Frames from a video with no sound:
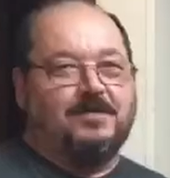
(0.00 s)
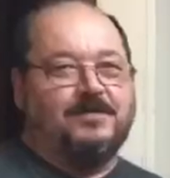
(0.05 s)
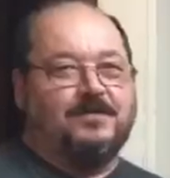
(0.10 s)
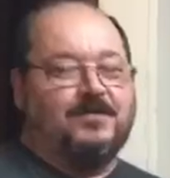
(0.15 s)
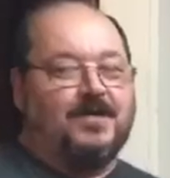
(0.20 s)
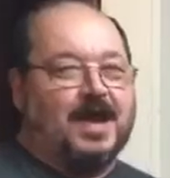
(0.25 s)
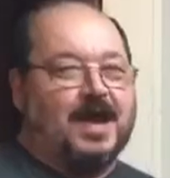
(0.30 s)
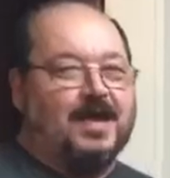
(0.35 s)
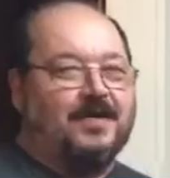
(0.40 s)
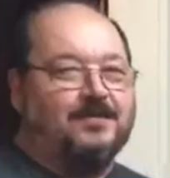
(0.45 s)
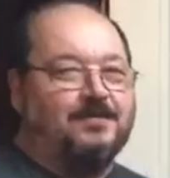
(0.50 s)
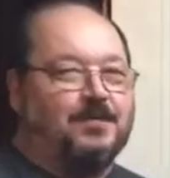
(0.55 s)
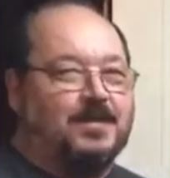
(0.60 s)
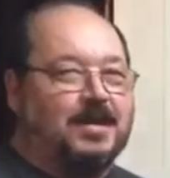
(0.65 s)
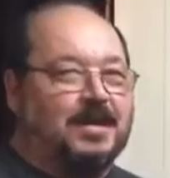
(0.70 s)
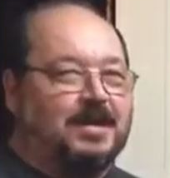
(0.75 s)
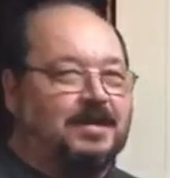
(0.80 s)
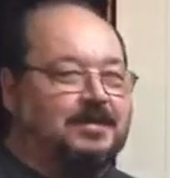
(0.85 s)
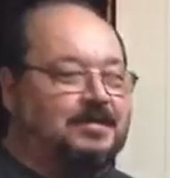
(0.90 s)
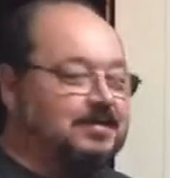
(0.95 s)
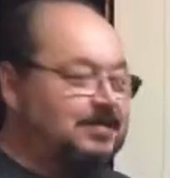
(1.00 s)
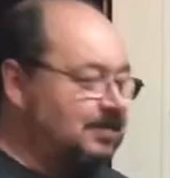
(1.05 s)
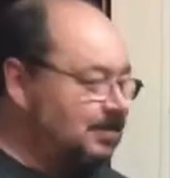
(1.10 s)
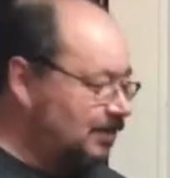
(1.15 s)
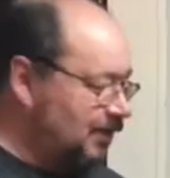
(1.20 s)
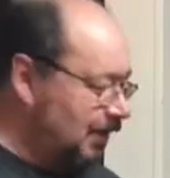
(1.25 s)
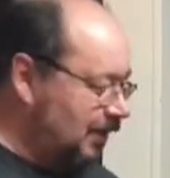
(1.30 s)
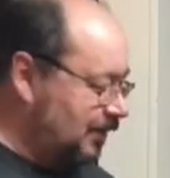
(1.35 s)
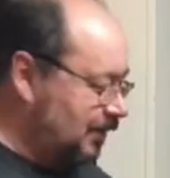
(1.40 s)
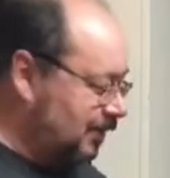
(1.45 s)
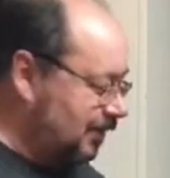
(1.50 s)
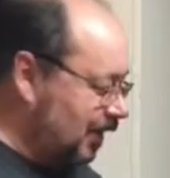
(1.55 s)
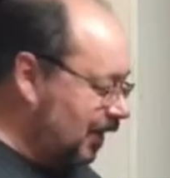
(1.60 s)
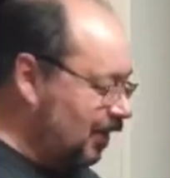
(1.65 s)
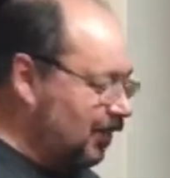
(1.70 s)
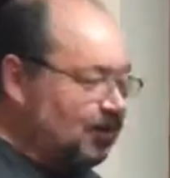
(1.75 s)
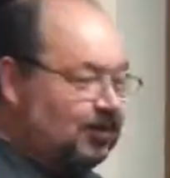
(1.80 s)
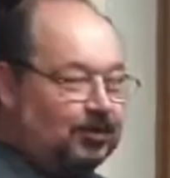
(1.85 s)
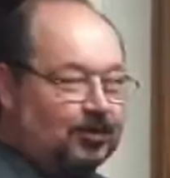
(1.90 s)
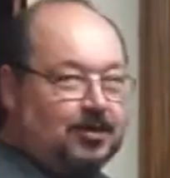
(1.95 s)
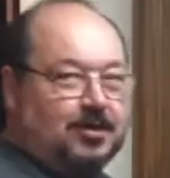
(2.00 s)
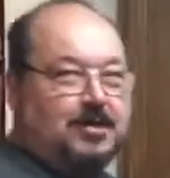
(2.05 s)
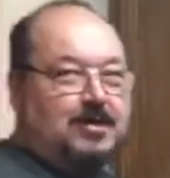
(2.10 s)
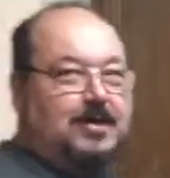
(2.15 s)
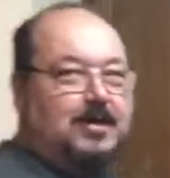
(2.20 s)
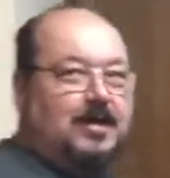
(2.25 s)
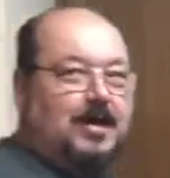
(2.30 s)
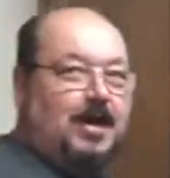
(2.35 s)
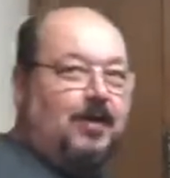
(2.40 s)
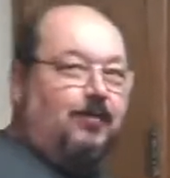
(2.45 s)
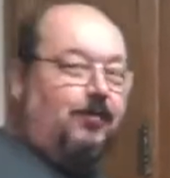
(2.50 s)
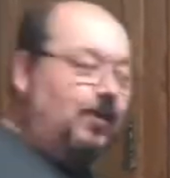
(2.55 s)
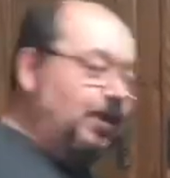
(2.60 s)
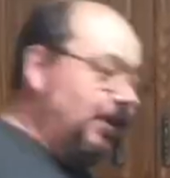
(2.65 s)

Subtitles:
5 minutes. Let's take a look at what